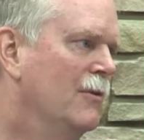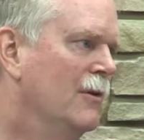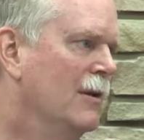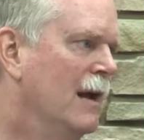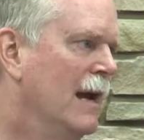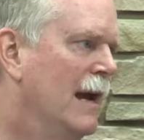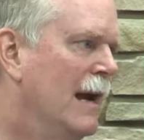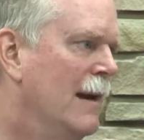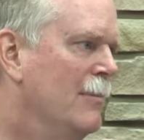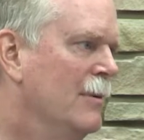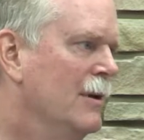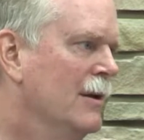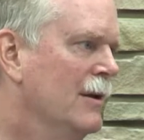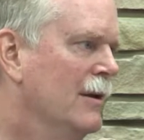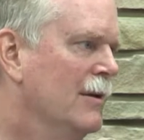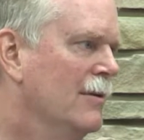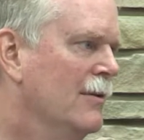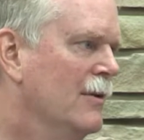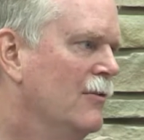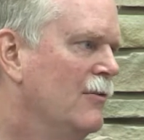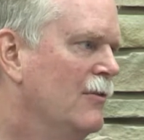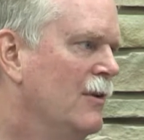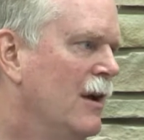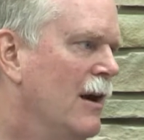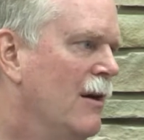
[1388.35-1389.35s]
that happened in
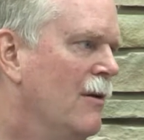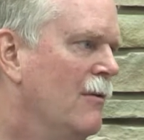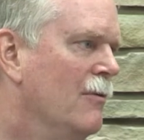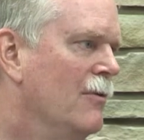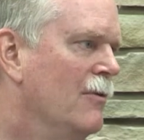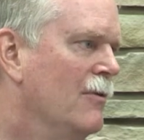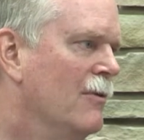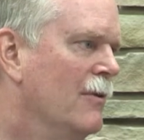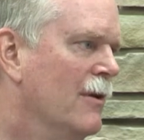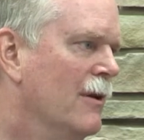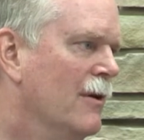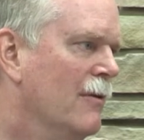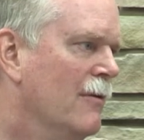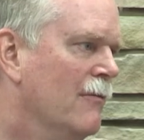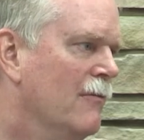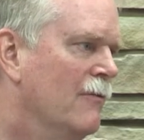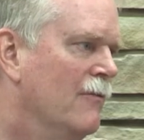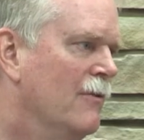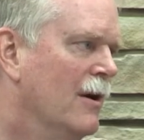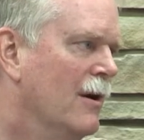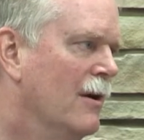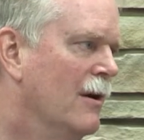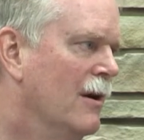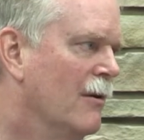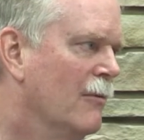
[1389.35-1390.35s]
the south
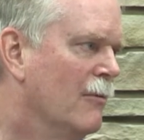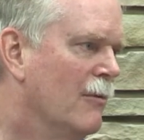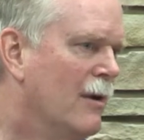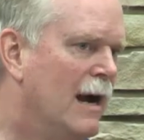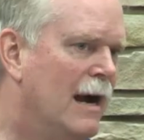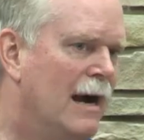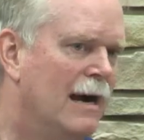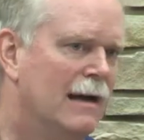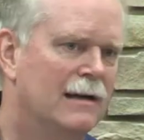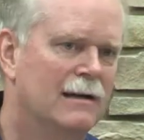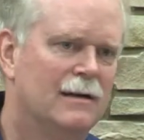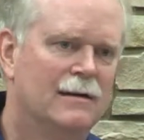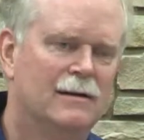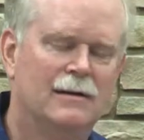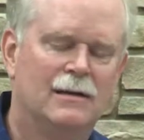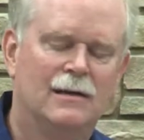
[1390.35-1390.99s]
of Iraq.